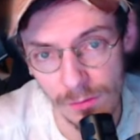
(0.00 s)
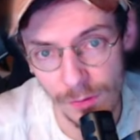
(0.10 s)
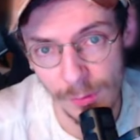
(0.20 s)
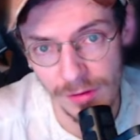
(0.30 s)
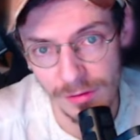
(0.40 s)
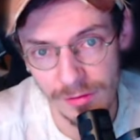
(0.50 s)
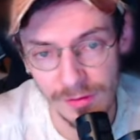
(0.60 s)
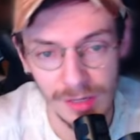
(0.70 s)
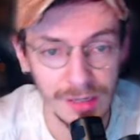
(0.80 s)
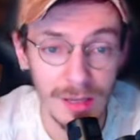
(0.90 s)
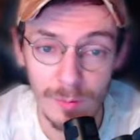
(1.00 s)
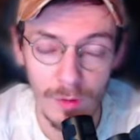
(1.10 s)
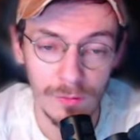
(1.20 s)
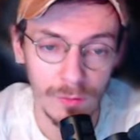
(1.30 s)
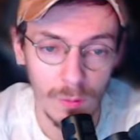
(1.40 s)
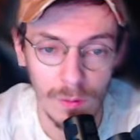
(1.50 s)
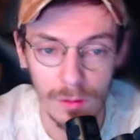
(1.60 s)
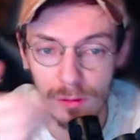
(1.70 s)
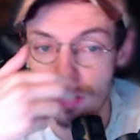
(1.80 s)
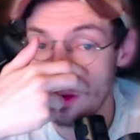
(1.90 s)
go 4 elementals in the late game or 4
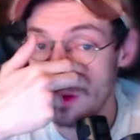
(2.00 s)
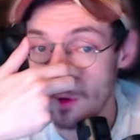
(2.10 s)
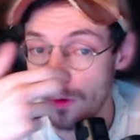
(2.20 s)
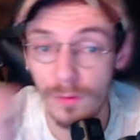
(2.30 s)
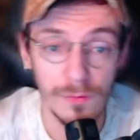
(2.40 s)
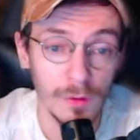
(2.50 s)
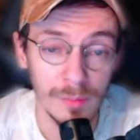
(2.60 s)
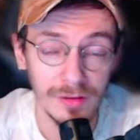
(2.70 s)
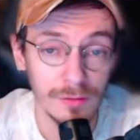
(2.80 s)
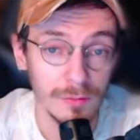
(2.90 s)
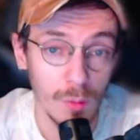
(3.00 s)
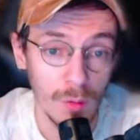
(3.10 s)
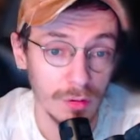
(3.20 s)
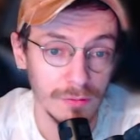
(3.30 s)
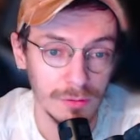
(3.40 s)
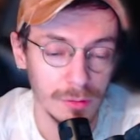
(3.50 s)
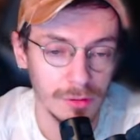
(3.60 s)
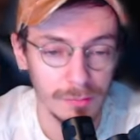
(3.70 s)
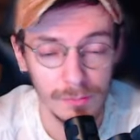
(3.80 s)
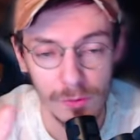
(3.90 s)
warlock, or 4 elemental 4 warlock if you want.
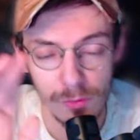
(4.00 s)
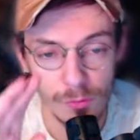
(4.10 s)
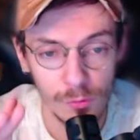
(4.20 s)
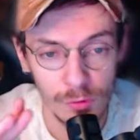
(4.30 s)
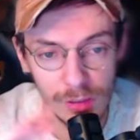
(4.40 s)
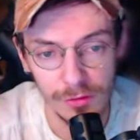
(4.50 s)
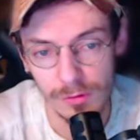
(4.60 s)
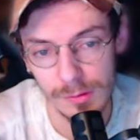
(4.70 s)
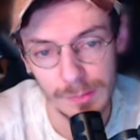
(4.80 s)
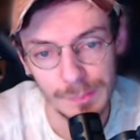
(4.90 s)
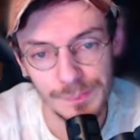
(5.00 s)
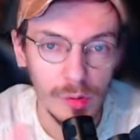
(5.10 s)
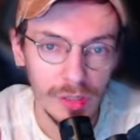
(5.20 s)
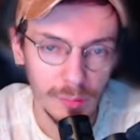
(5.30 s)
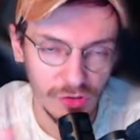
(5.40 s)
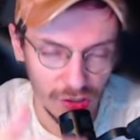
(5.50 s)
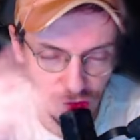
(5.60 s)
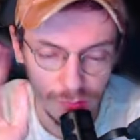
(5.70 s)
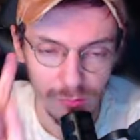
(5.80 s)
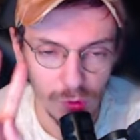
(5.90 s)
Really strong. New Enigma
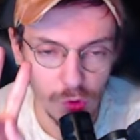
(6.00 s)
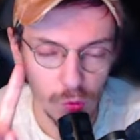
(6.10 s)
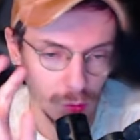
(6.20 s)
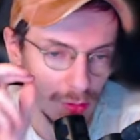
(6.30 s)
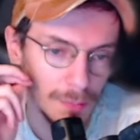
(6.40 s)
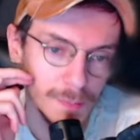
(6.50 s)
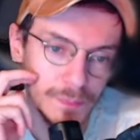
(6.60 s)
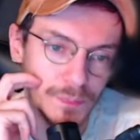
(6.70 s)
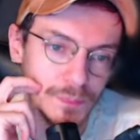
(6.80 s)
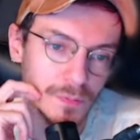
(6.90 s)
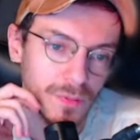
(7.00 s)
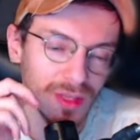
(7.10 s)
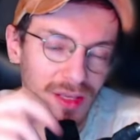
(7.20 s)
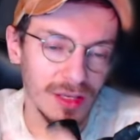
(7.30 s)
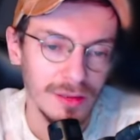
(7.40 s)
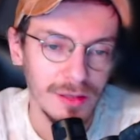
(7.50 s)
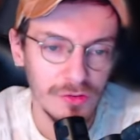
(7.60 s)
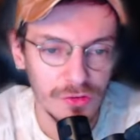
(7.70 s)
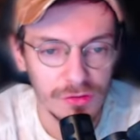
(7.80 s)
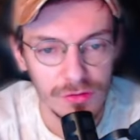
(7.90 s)
change, cool.
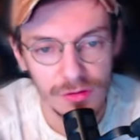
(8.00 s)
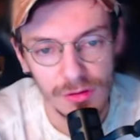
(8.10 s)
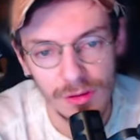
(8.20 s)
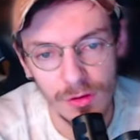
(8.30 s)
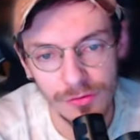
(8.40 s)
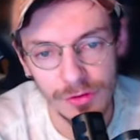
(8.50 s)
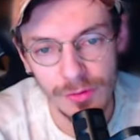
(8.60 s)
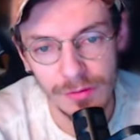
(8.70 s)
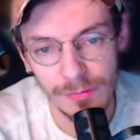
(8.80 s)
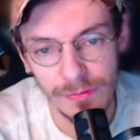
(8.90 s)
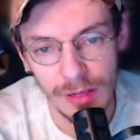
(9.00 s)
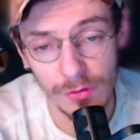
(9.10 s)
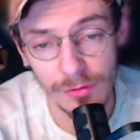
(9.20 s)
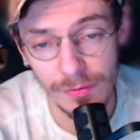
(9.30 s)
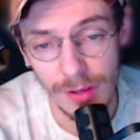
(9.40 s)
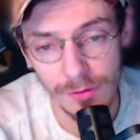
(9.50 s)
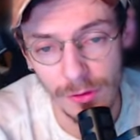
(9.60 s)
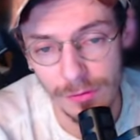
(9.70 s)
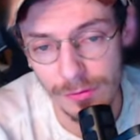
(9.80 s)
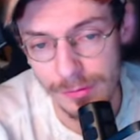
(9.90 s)
Lich cost increase from 4 cost to 5
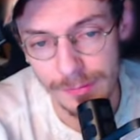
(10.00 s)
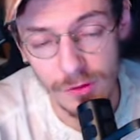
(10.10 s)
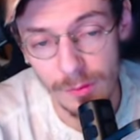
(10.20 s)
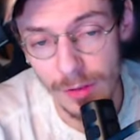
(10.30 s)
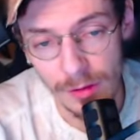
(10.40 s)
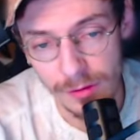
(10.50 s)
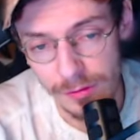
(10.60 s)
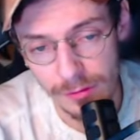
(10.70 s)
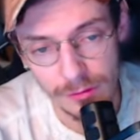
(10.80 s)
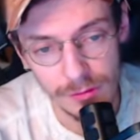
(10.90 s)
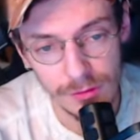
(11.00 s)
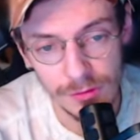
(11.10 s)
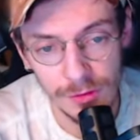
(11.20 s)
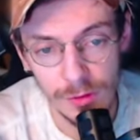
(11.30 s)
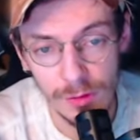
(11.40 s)
cost. I'm just gonna be honest. The